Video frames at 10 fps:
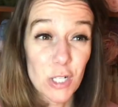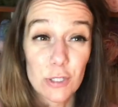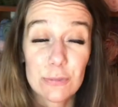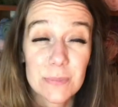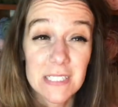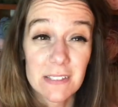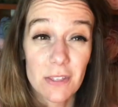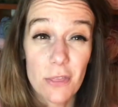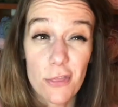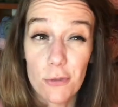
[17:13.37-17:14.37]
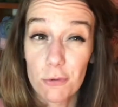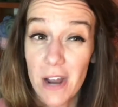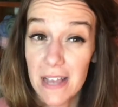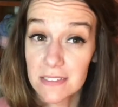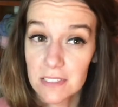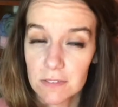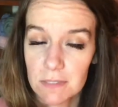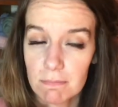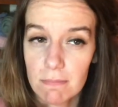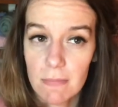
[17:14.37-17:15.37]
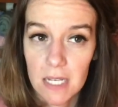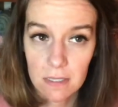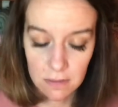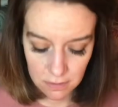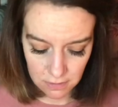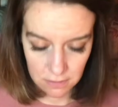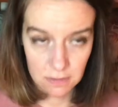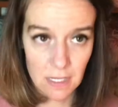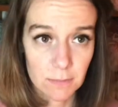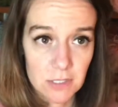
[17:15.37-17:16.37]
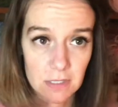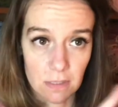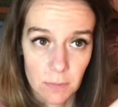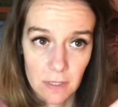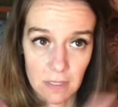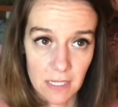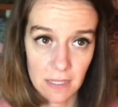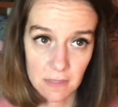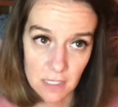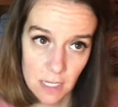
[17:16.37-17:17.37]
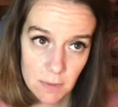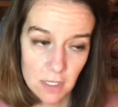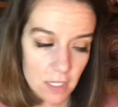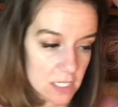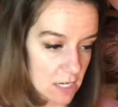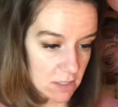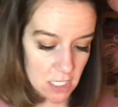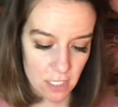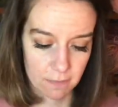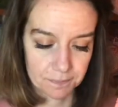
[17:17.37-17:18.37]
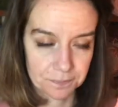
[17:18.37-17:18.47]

loops and threads. It was a Michaels. I'm just gonna put again the name of the yarn down here.